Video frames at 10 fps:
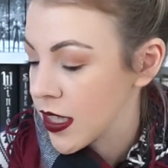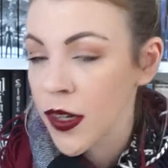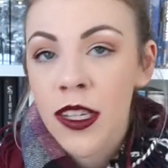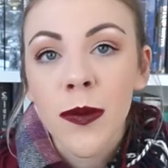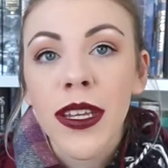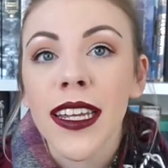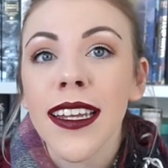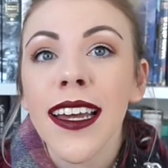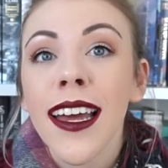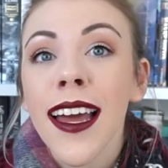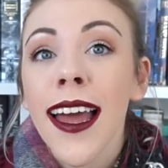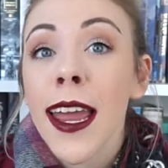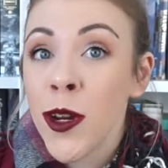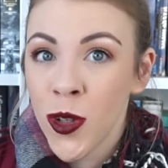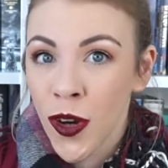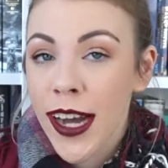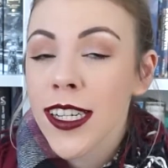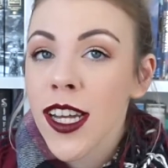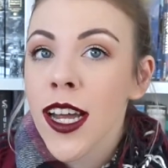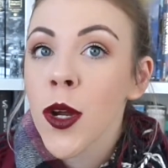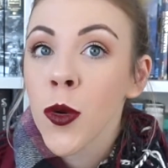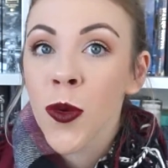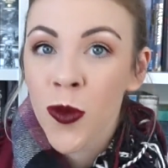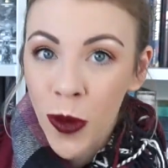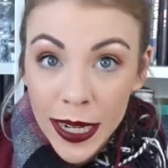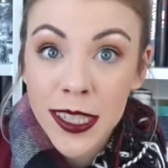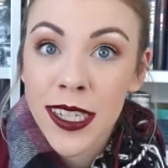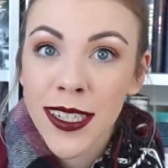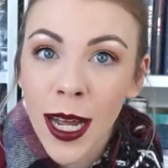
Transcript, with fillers: is going to be a great, great.